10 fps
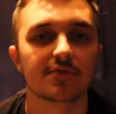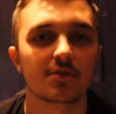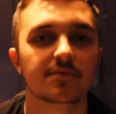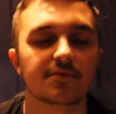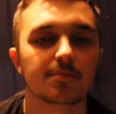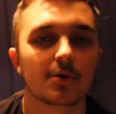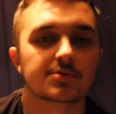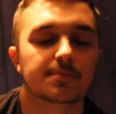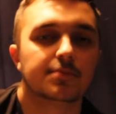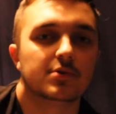a volume from
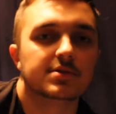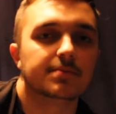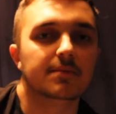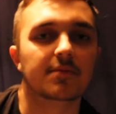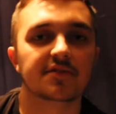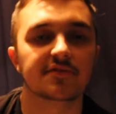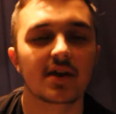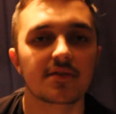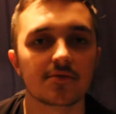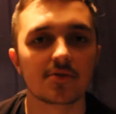possibly my
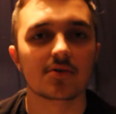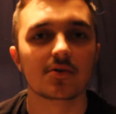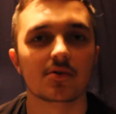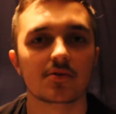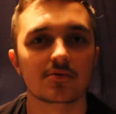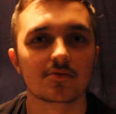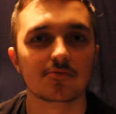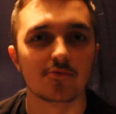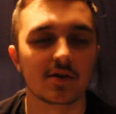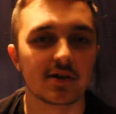favourite
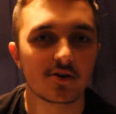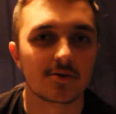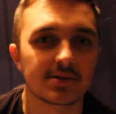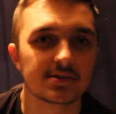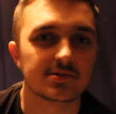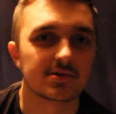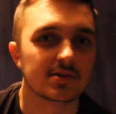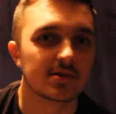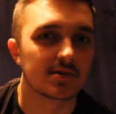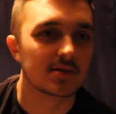running comics,
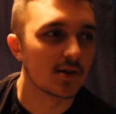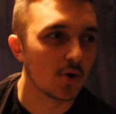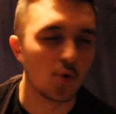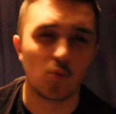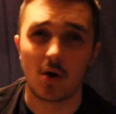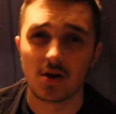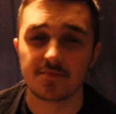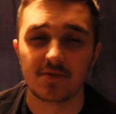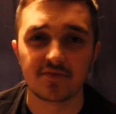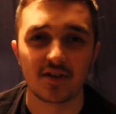or one
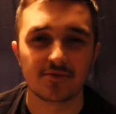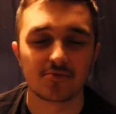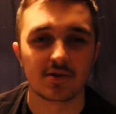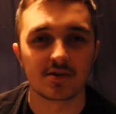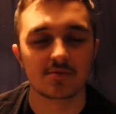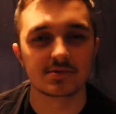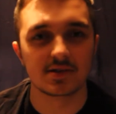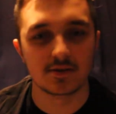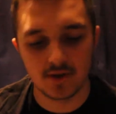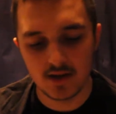of my favourite running
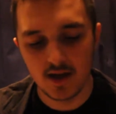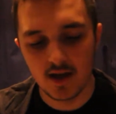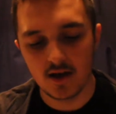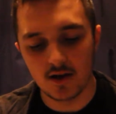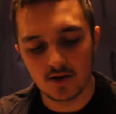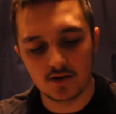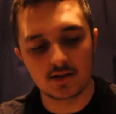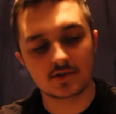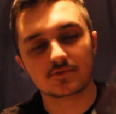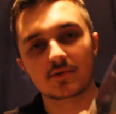comics anyway.
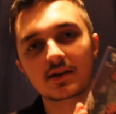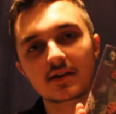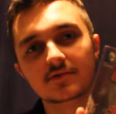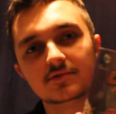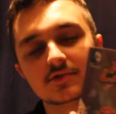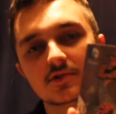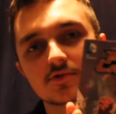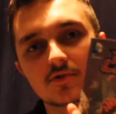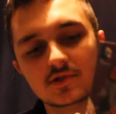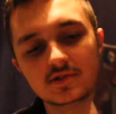It's Red Lantern's
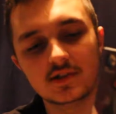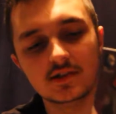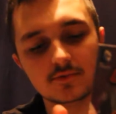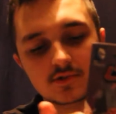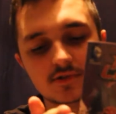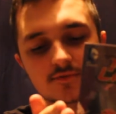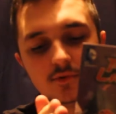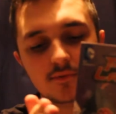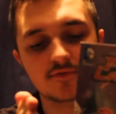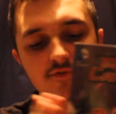Atrocities, which is
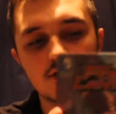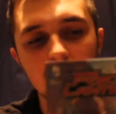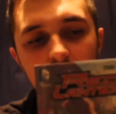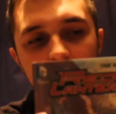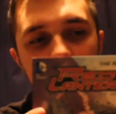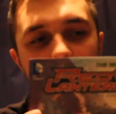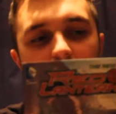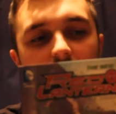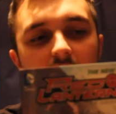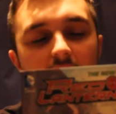Volume 5 in
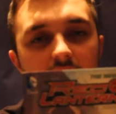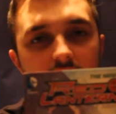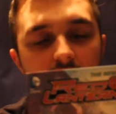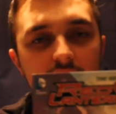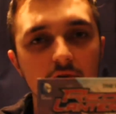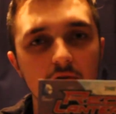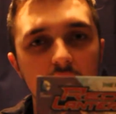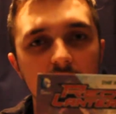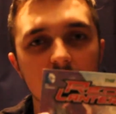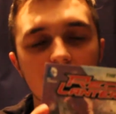the 6th
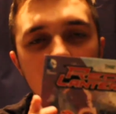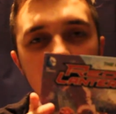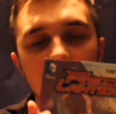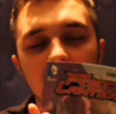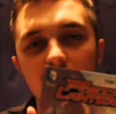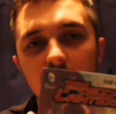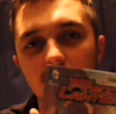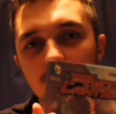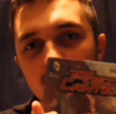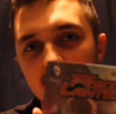volume New
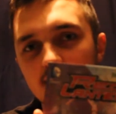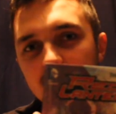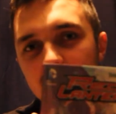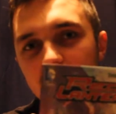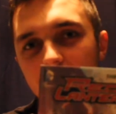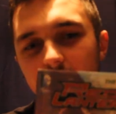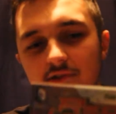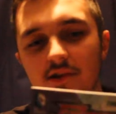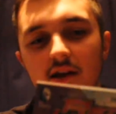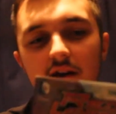52 Red Lantern
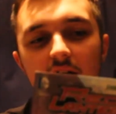series.